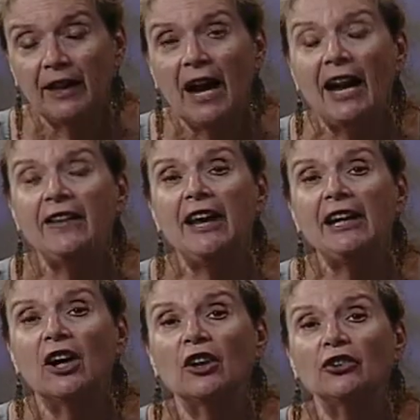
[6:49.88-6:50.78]
And
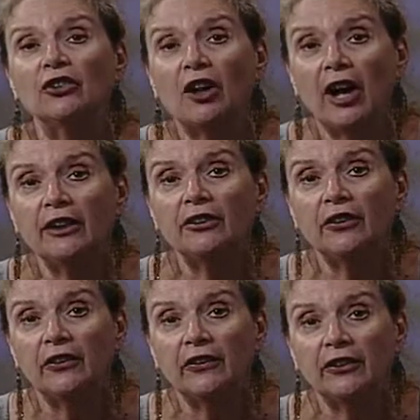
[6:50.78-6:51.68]
they are shocked to
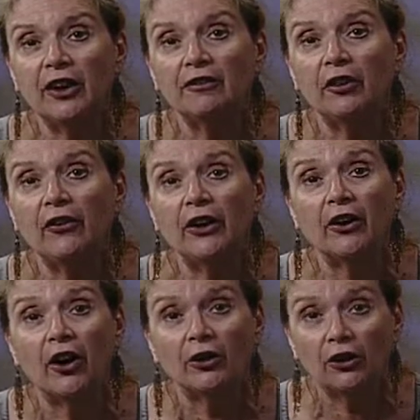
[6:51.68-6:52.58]
discover there
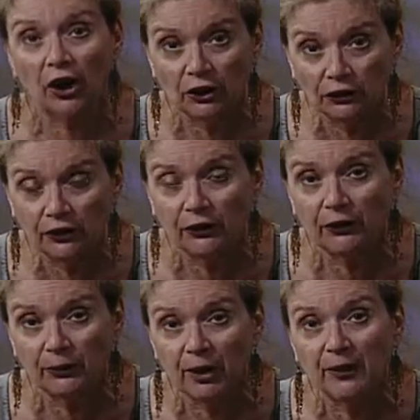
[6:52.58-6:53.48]
are cultures
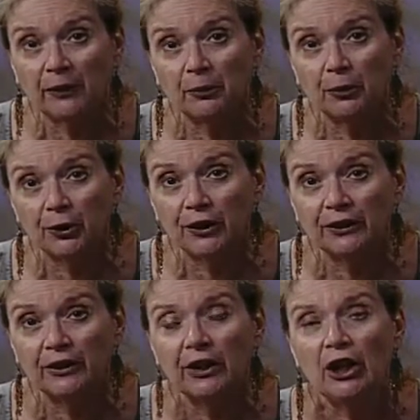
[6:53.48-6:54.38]
around the
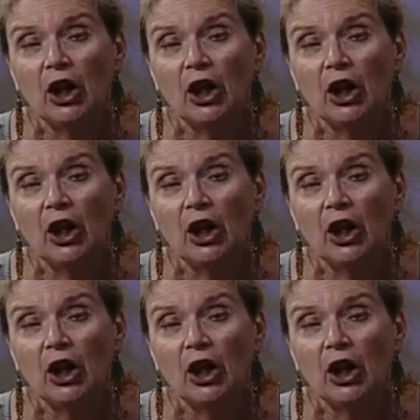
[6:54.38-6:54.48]
world